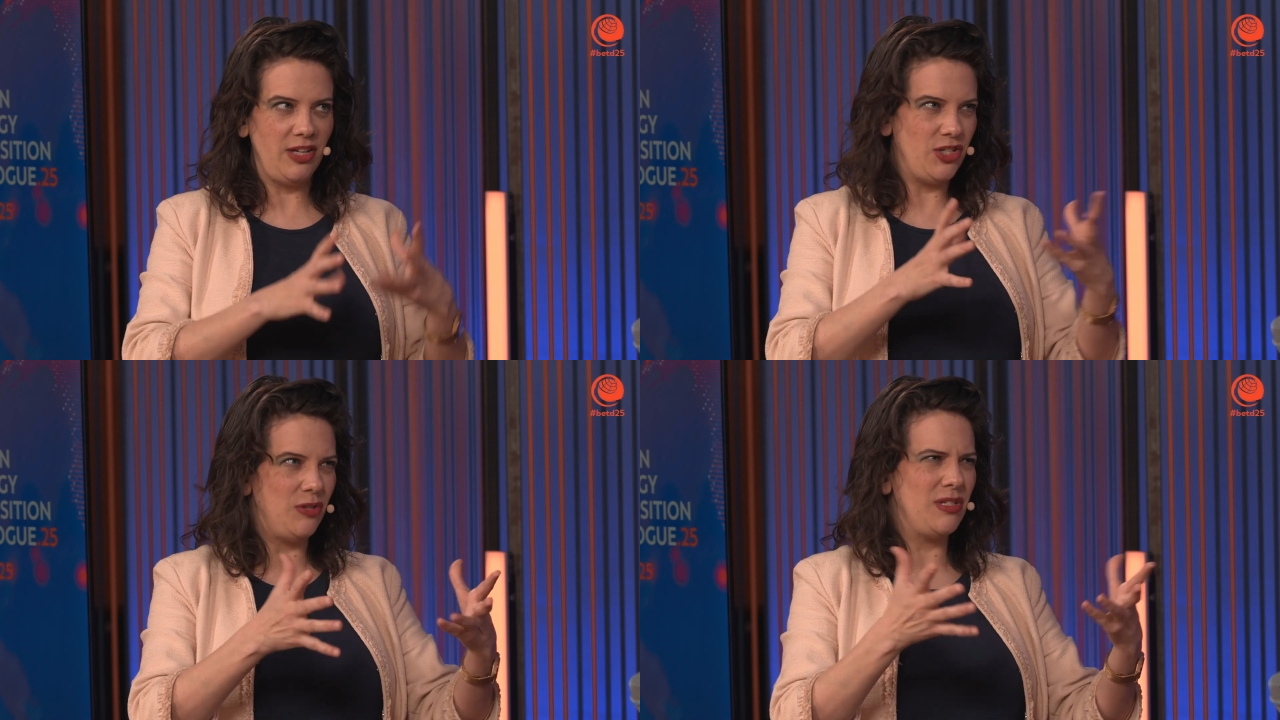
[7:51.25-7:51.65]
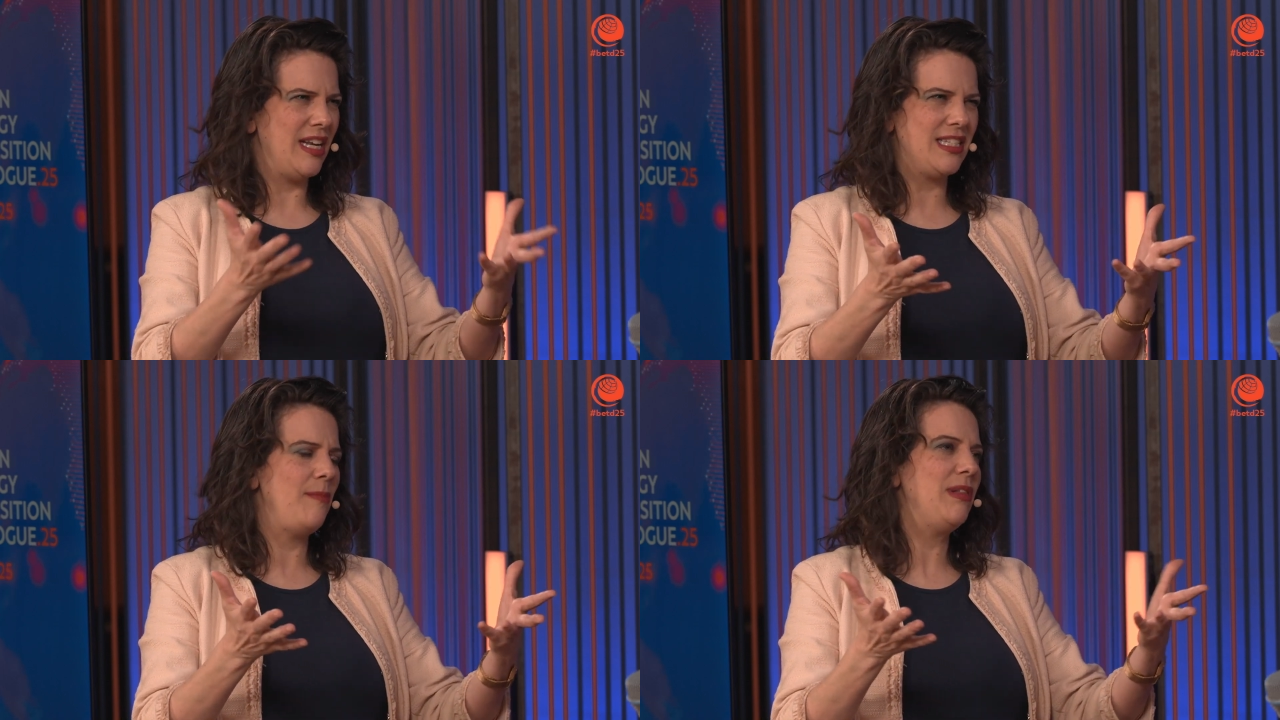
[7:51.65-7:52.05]
She used an
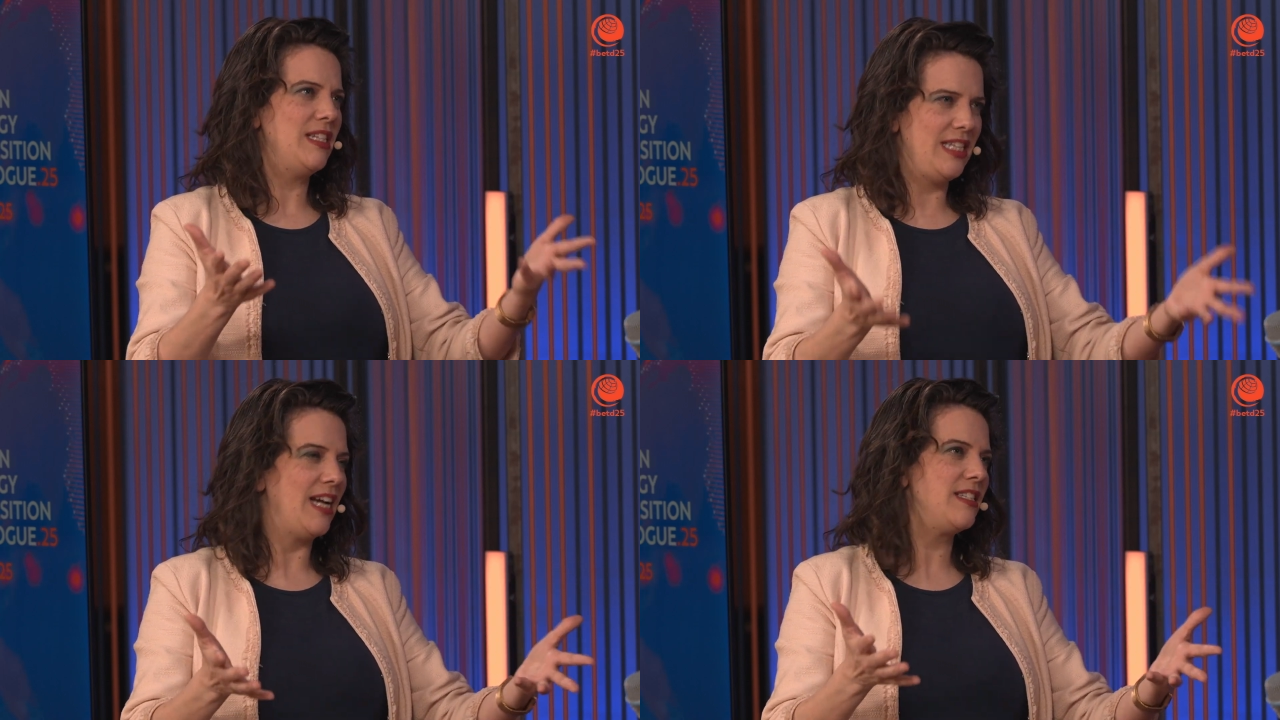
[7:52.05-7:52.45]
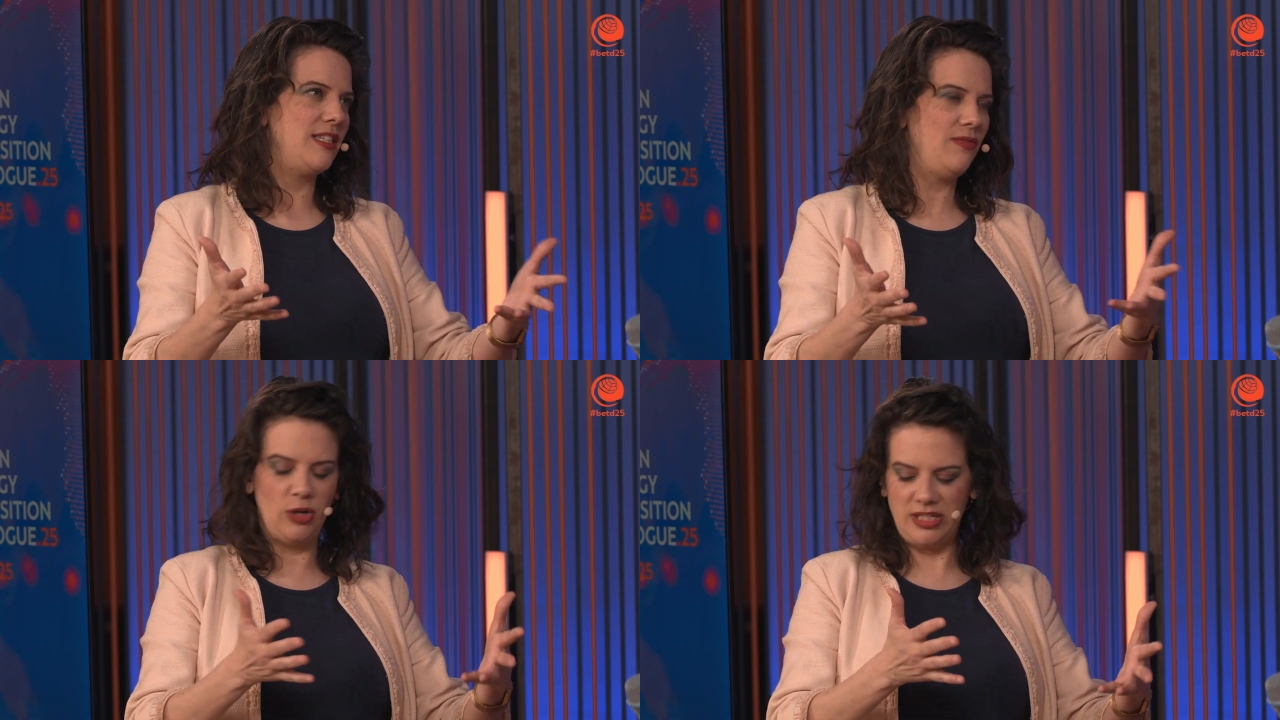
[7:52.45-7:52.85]
example in Texas,
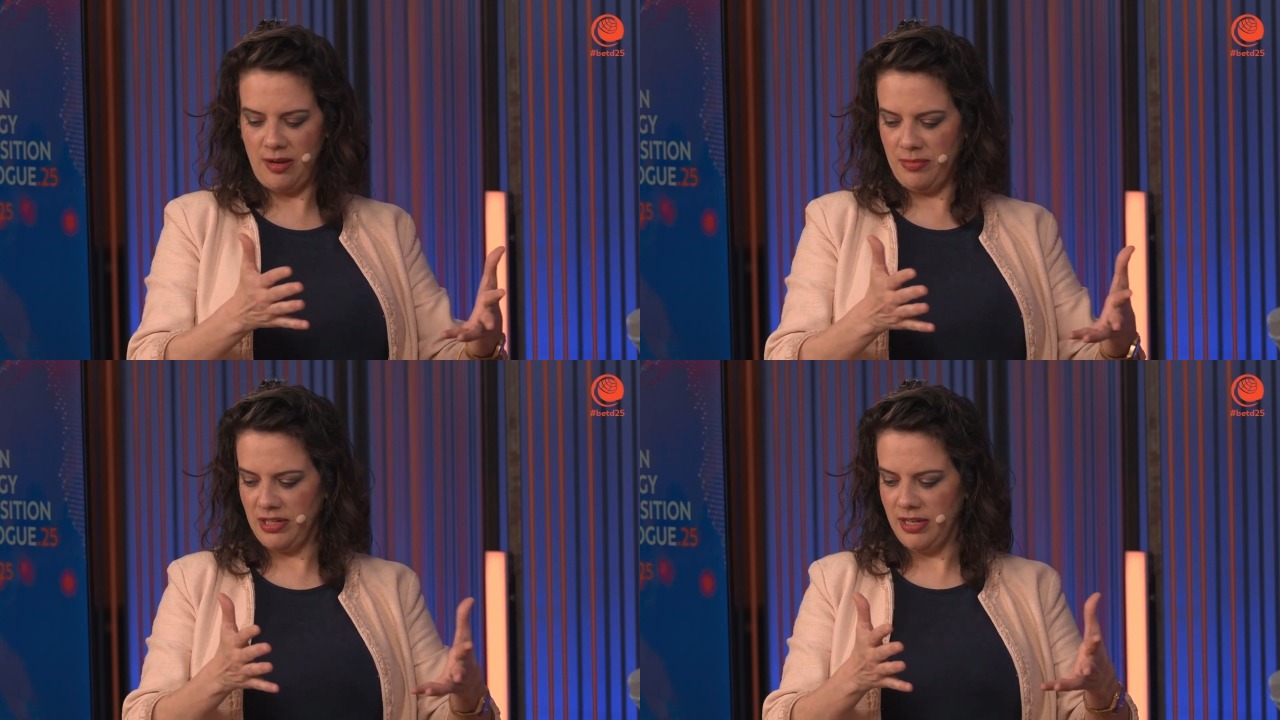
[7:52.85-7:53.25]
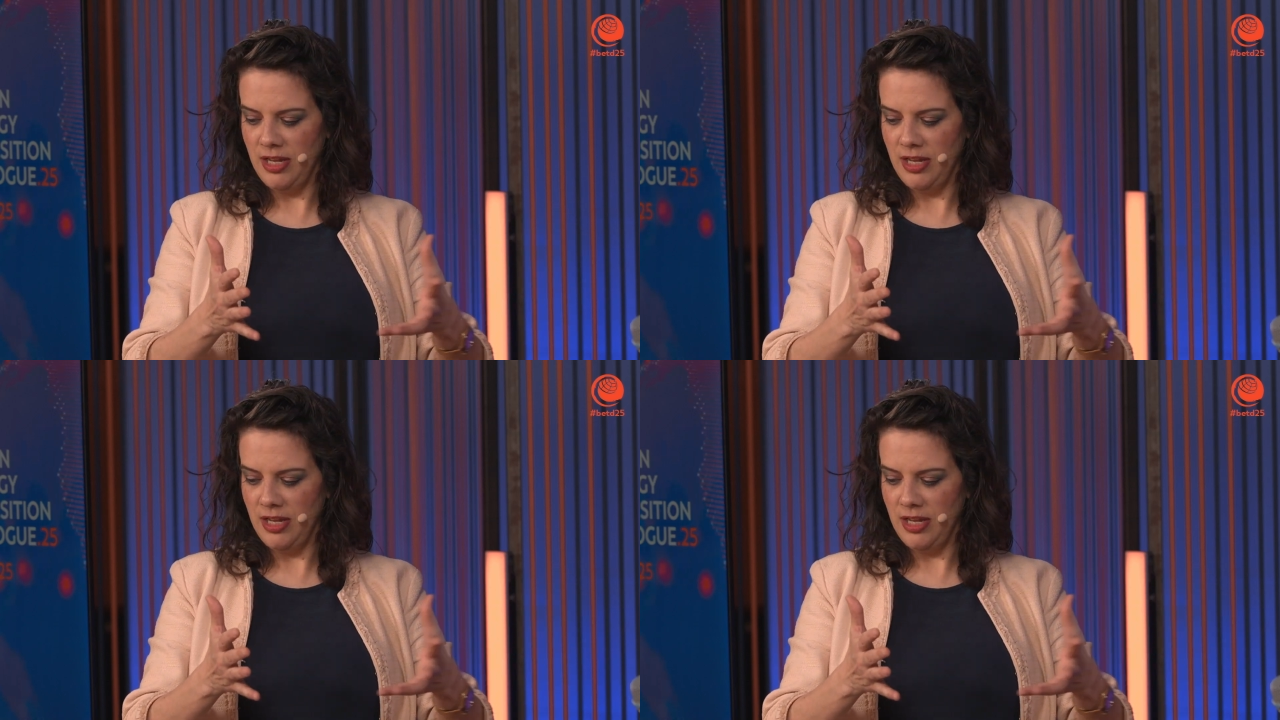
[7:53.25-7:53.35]
for example.